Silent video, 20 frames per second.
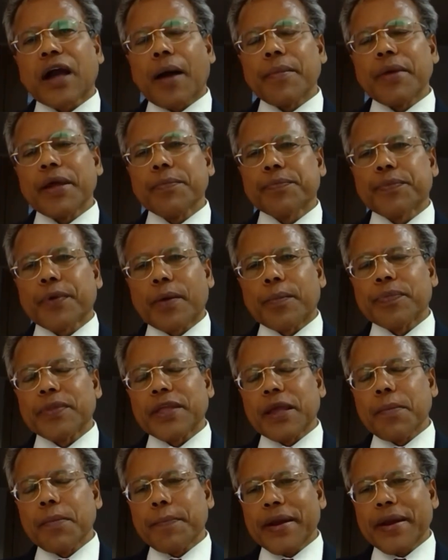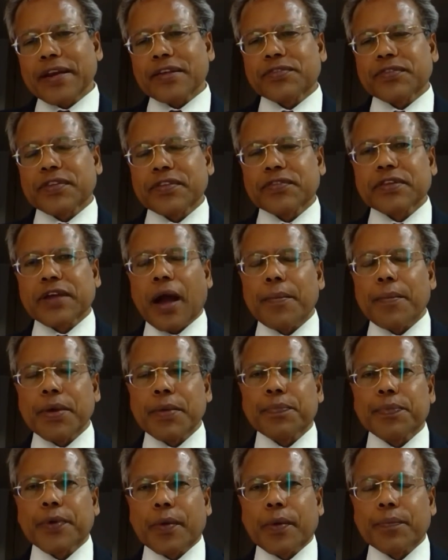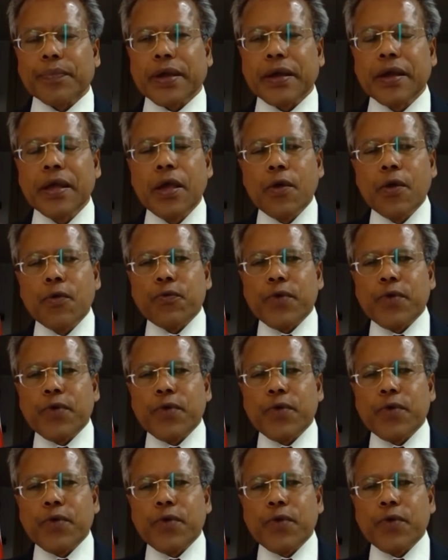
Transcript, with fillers: coming from impetus is coming from the